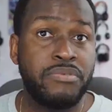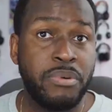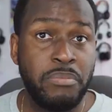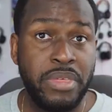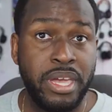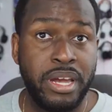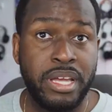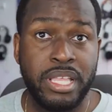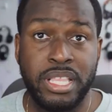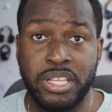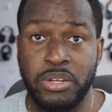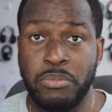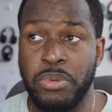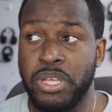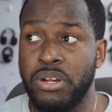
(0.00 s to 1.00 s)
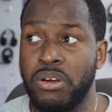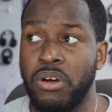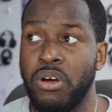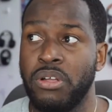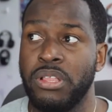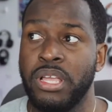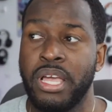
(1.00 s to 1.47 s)
from there a little bit
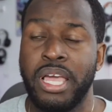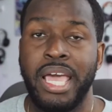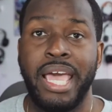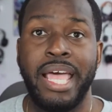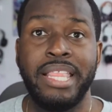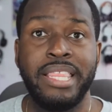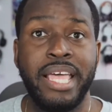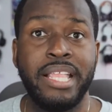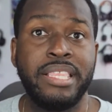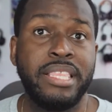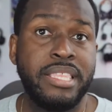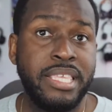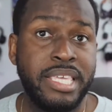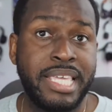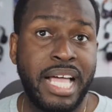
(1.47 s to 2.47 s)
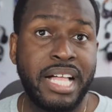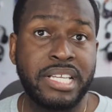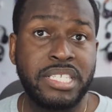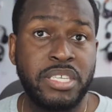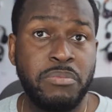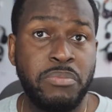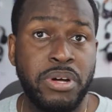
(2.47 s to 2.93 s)
on. And then the
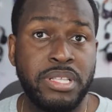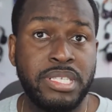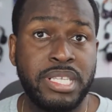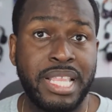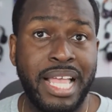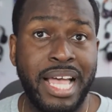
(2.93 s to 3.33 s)
Galaxy Buds